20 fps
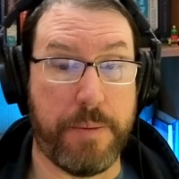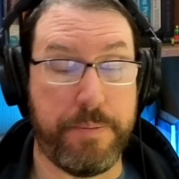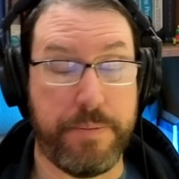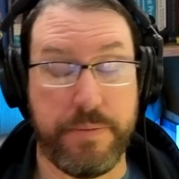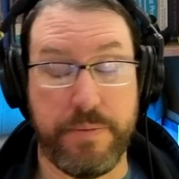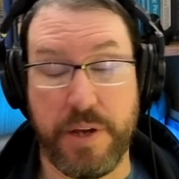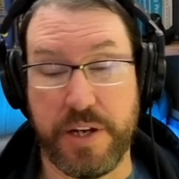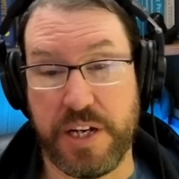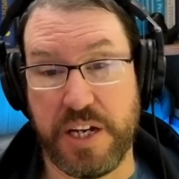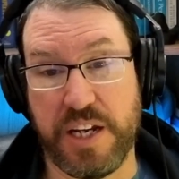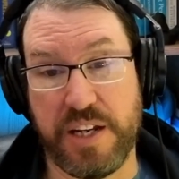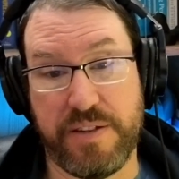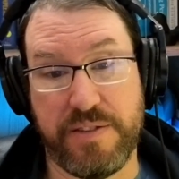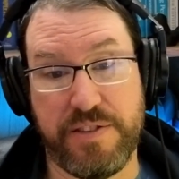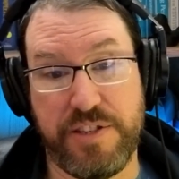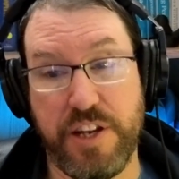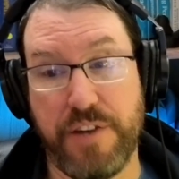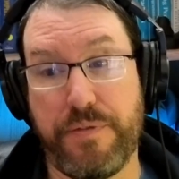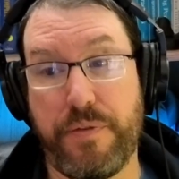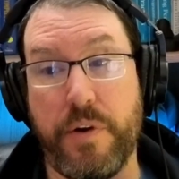any
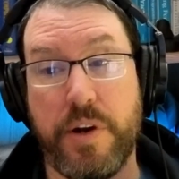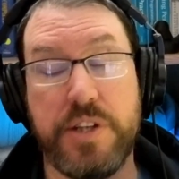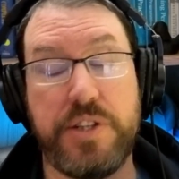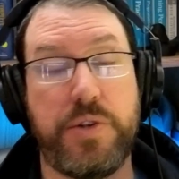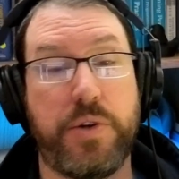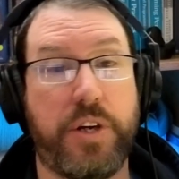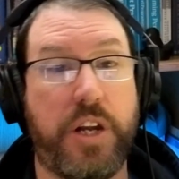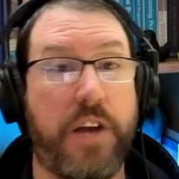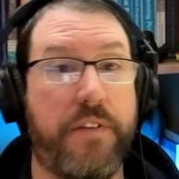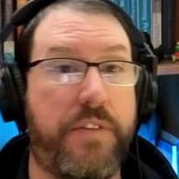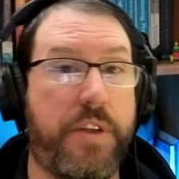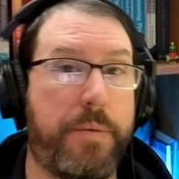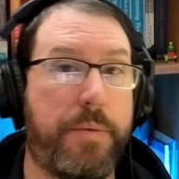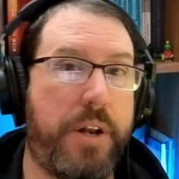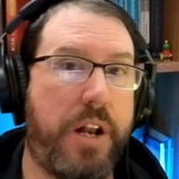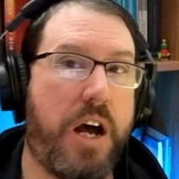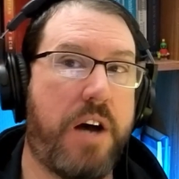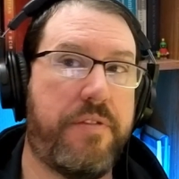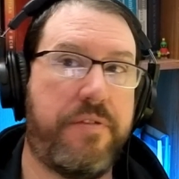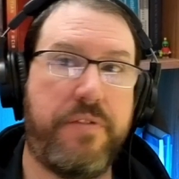difference or give them
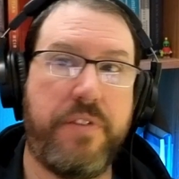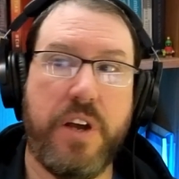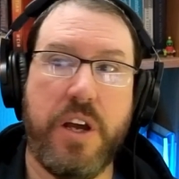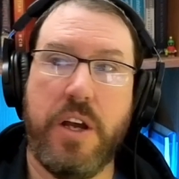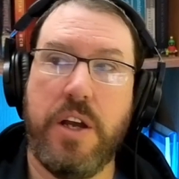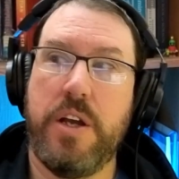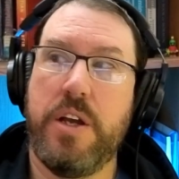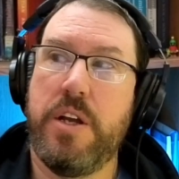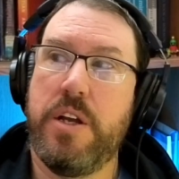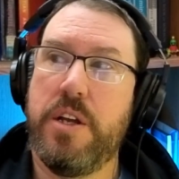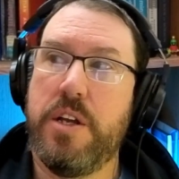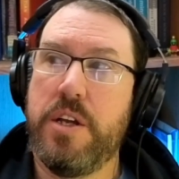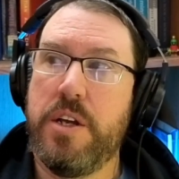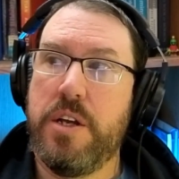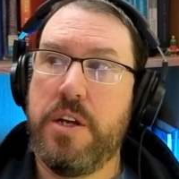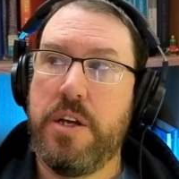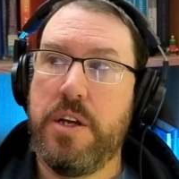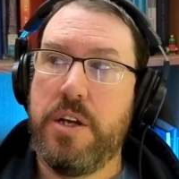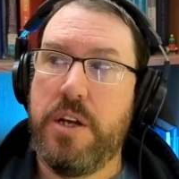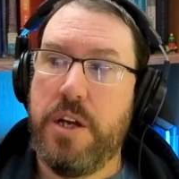enough
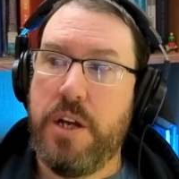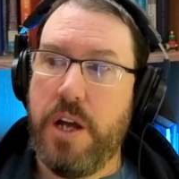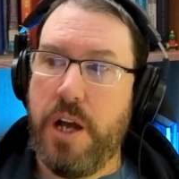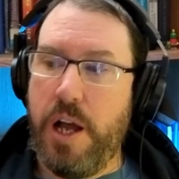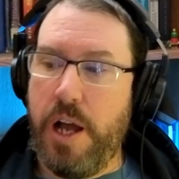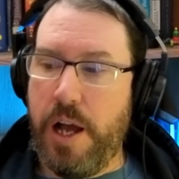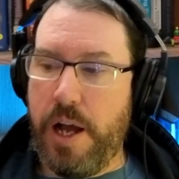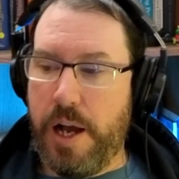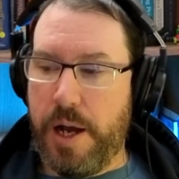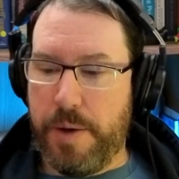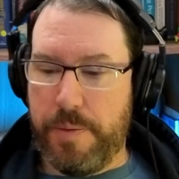of